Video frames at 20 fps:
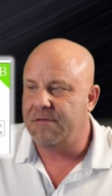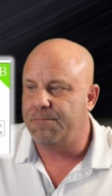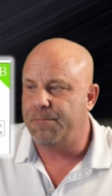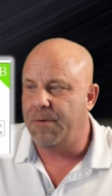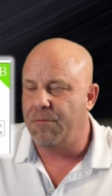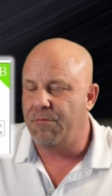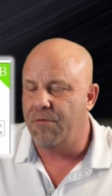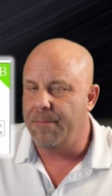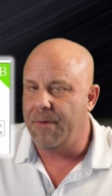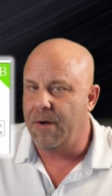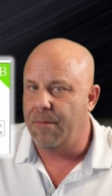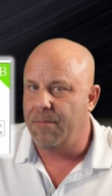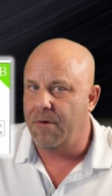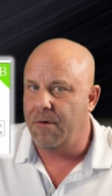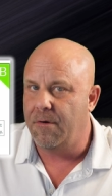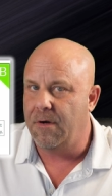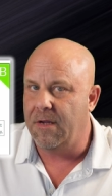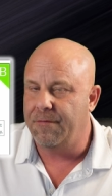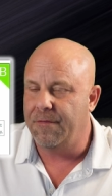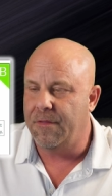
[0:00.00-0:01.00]
But
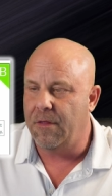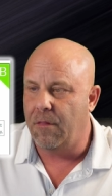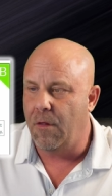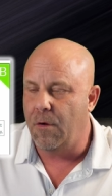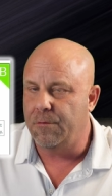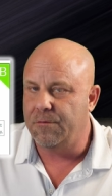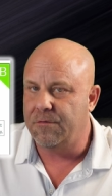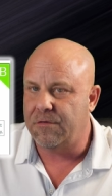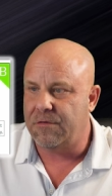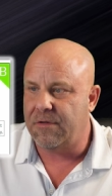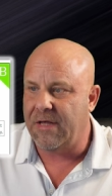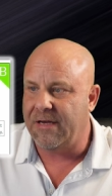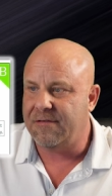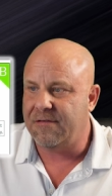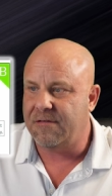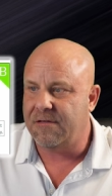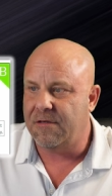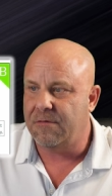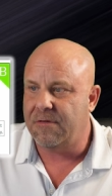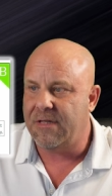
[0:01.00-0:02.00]
remember, the loan, that's
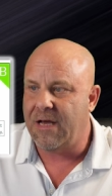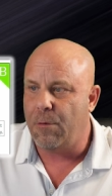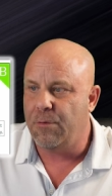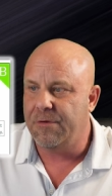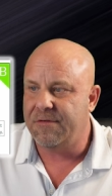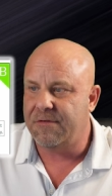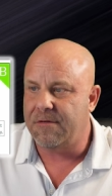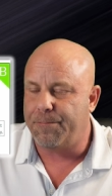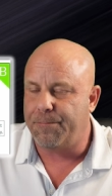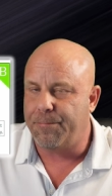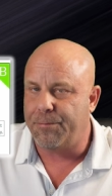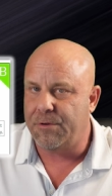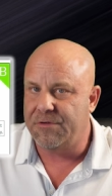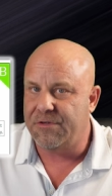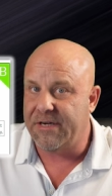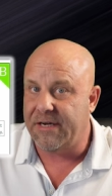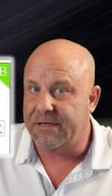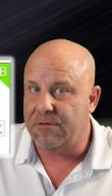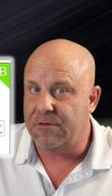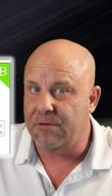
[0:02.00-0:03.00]
the, that was the
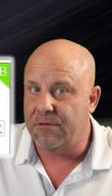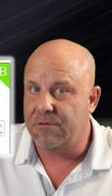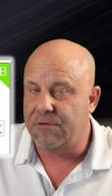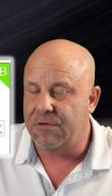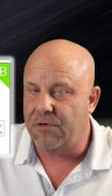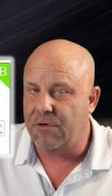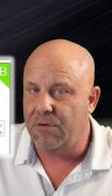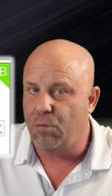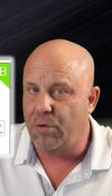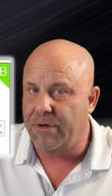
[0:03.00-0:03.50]
projected term.